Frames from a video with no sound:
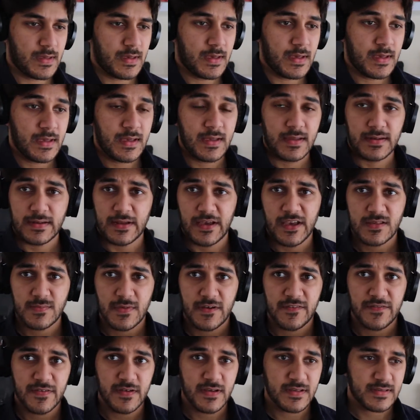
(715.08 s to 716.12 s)
Now here's
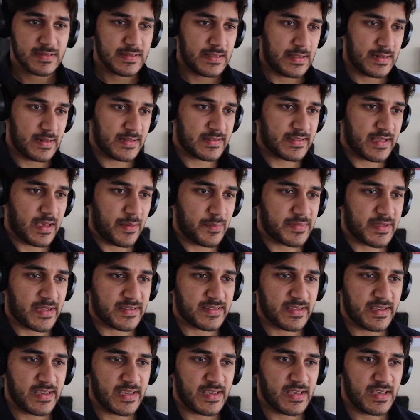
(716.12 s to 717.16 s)
my first little attempt
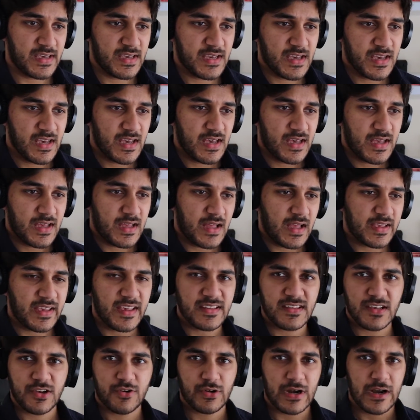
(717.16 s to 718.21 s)
at I
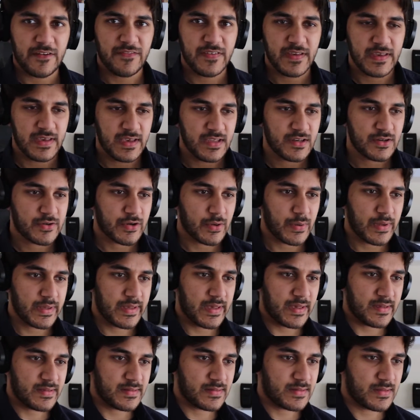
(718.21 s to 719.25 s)
guess a graphic intro, I
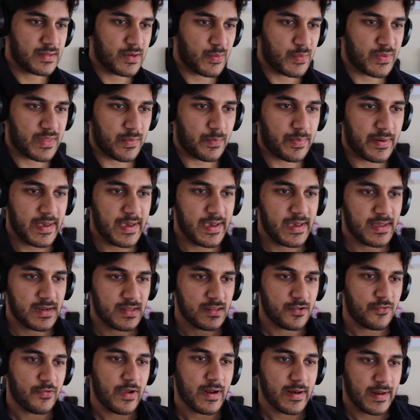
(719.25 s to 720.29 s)
guess, you know, with the plane
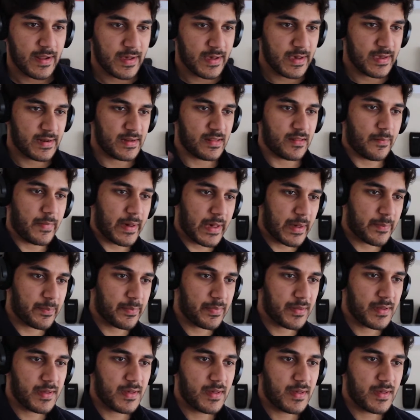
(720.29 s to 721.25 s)
and the red line and the map.